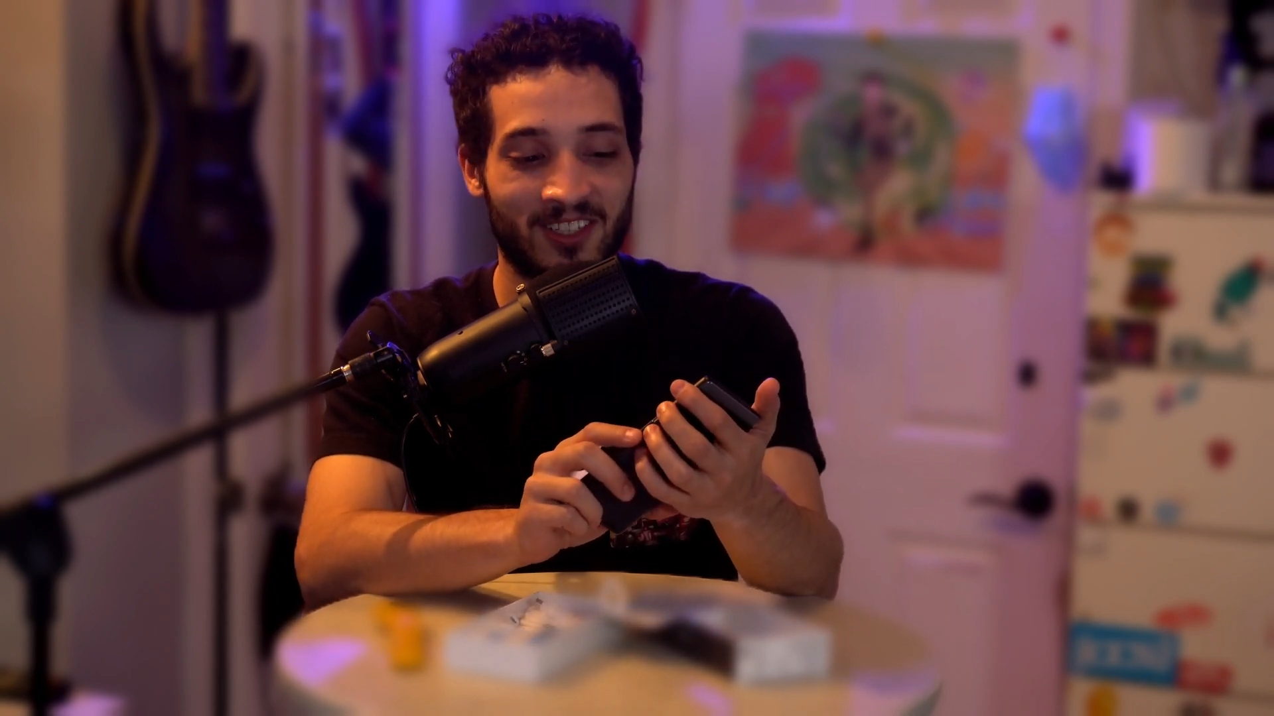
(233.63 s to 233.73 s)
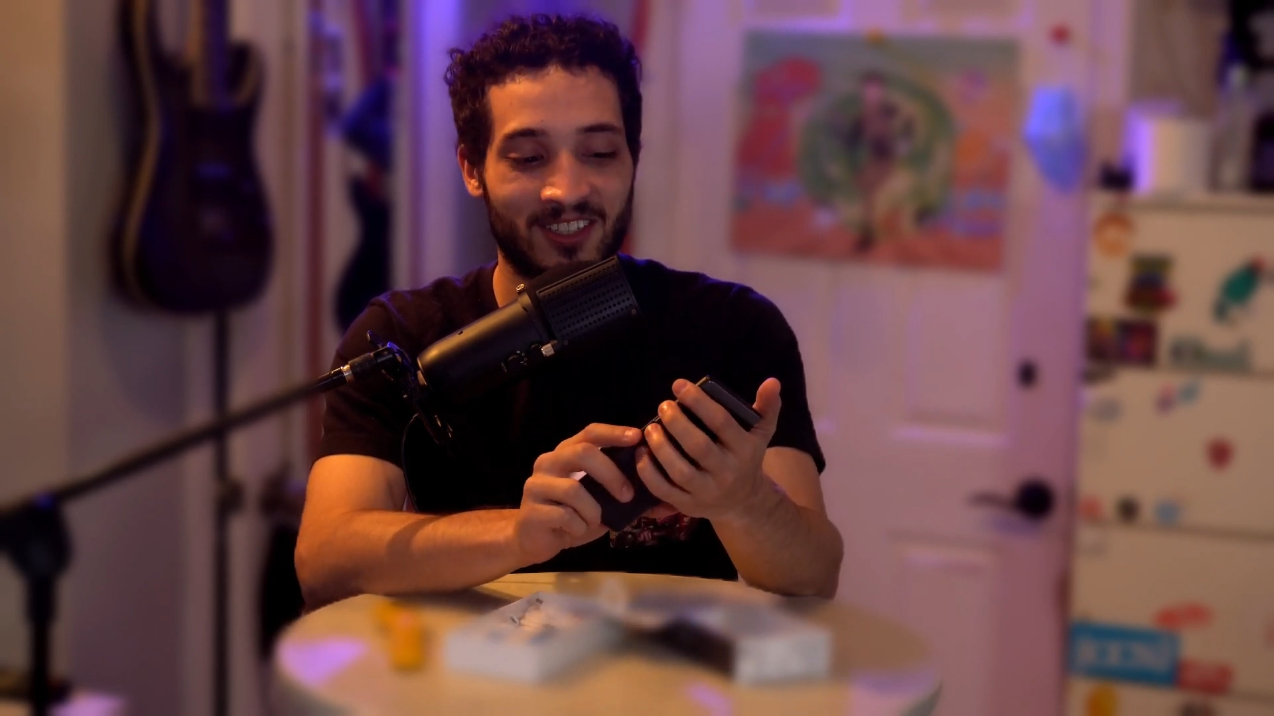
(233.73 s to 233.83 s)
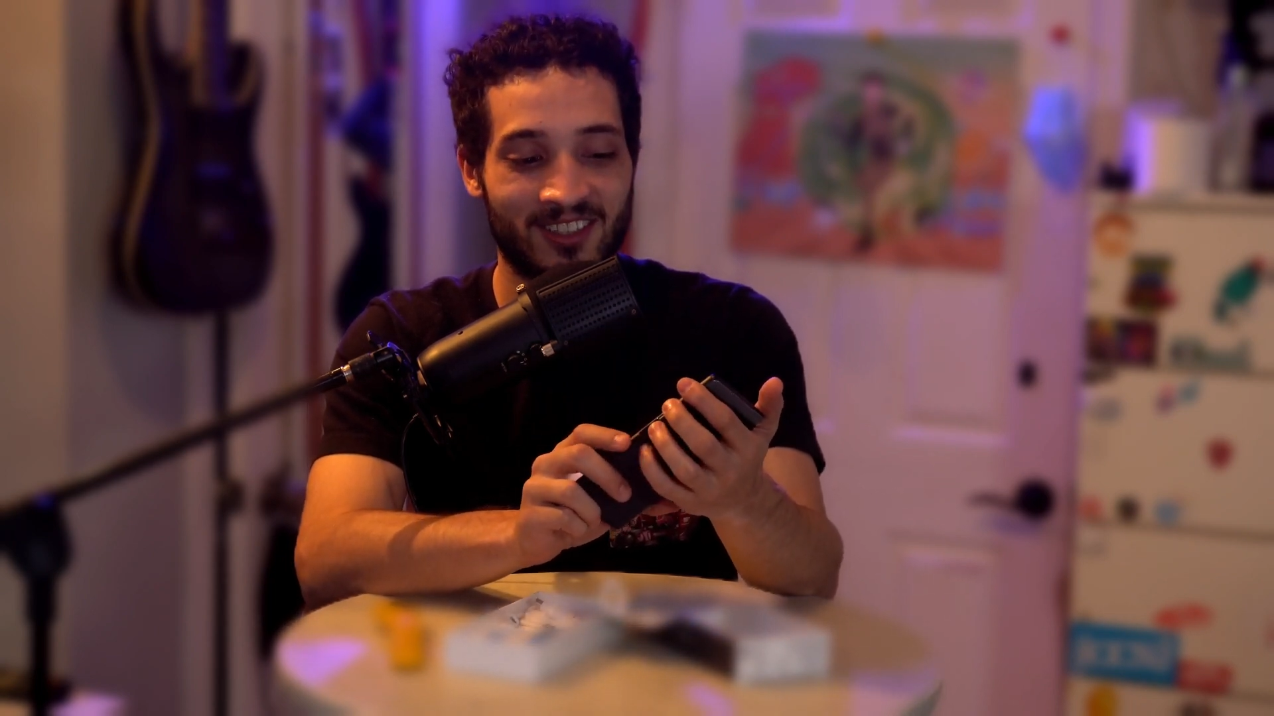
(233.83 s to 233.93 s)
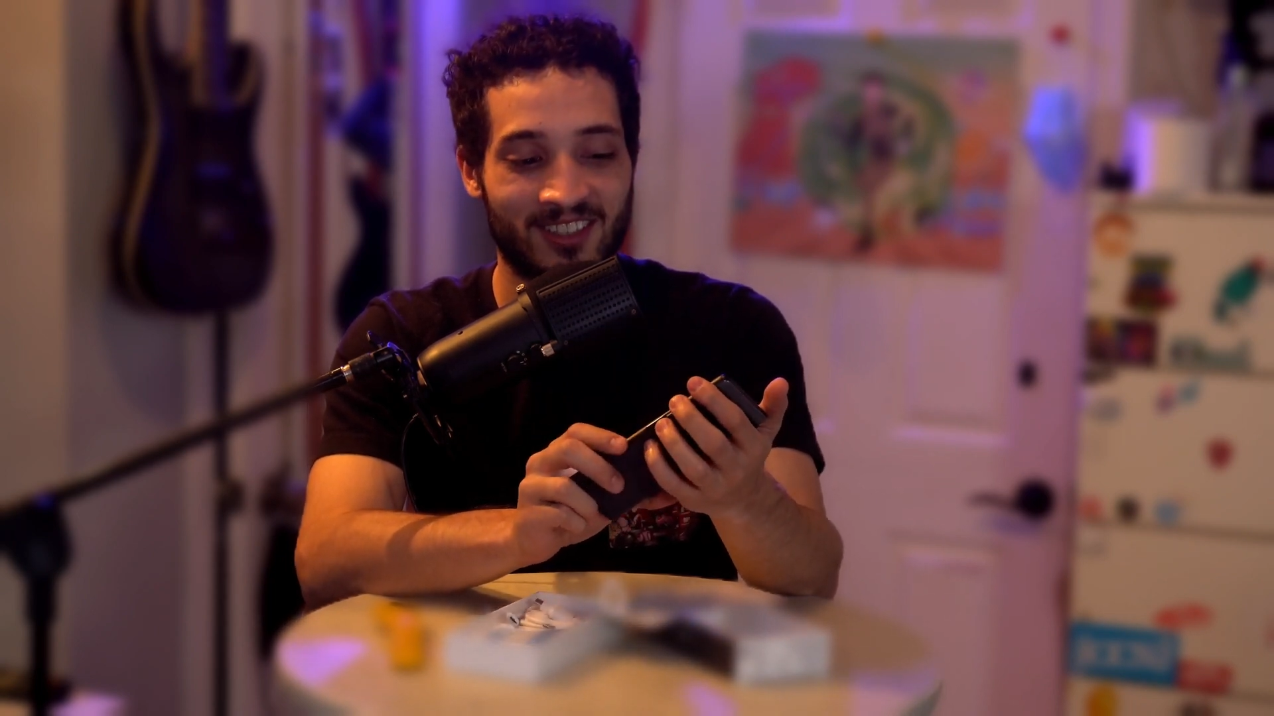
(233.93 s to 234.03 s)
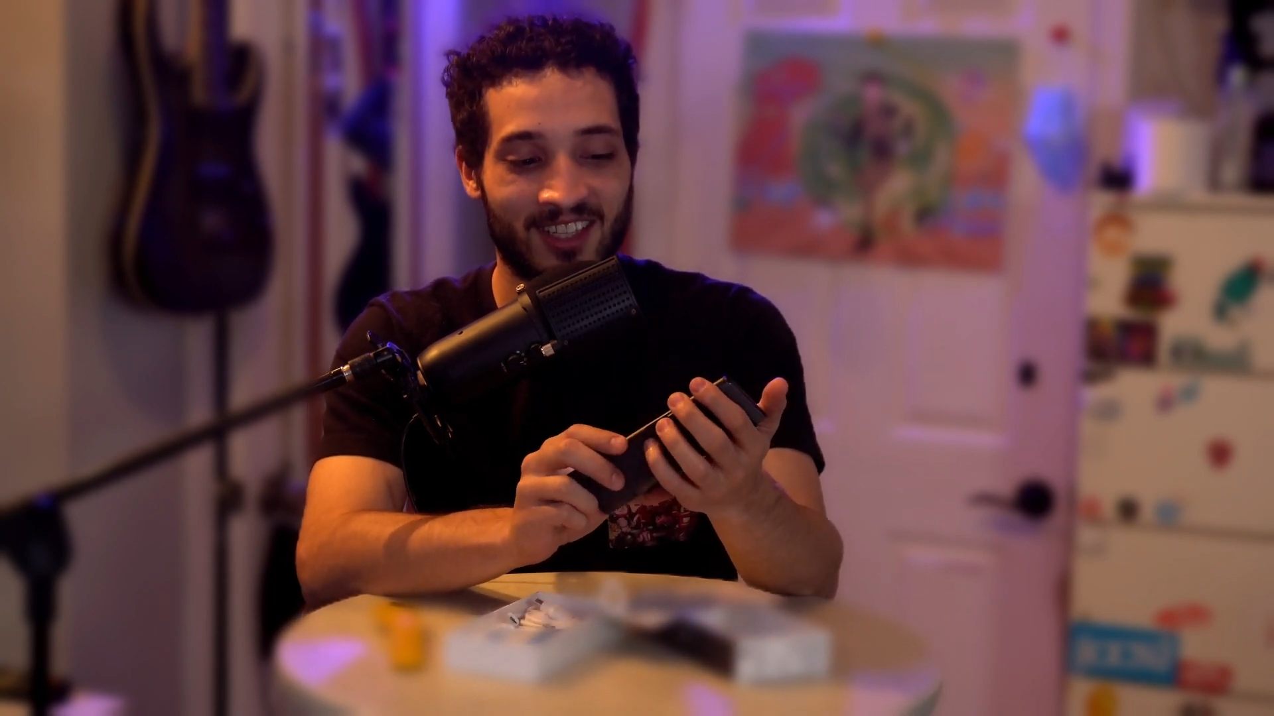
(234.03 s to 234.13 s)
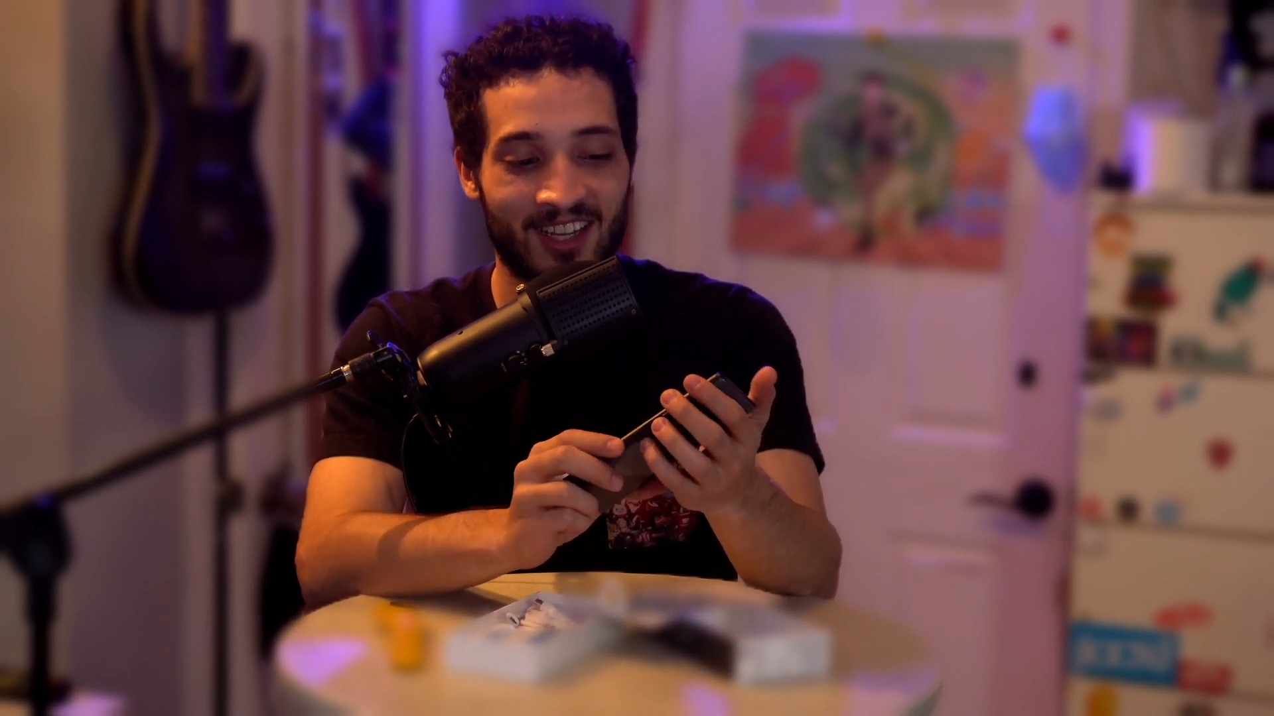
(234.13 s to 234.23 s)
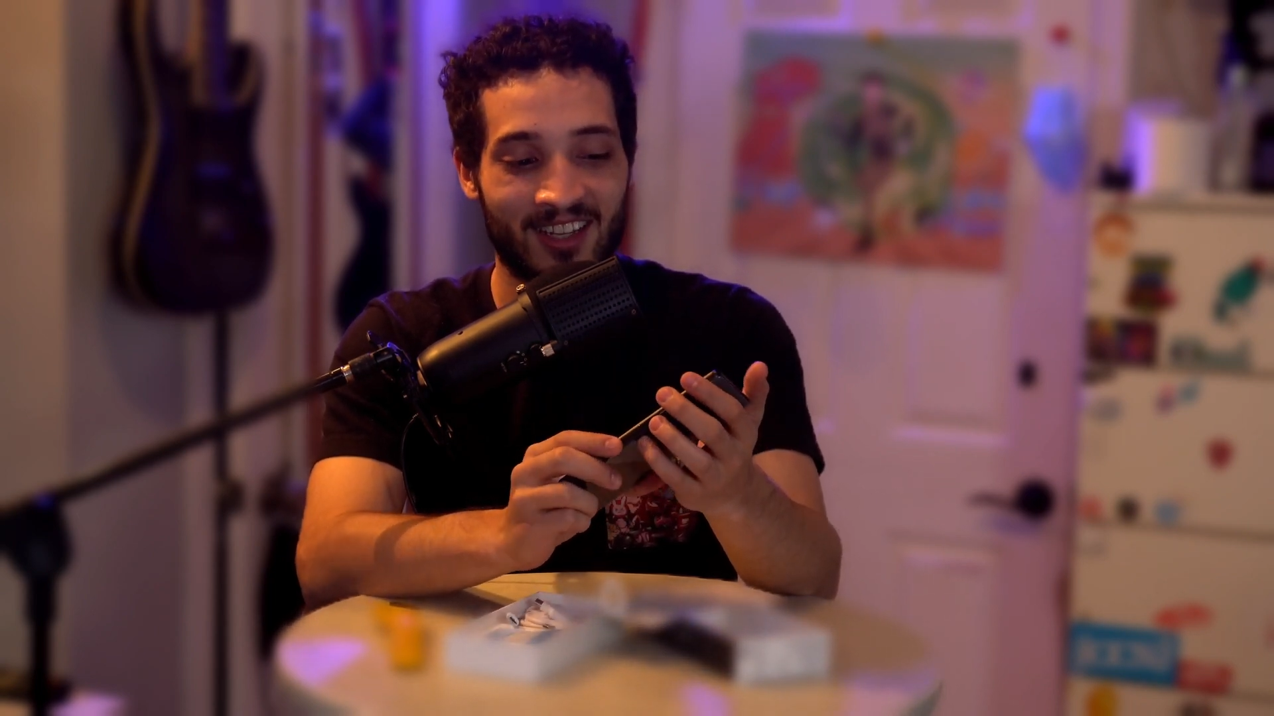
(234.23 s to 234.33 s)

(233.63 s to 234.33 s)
looks like.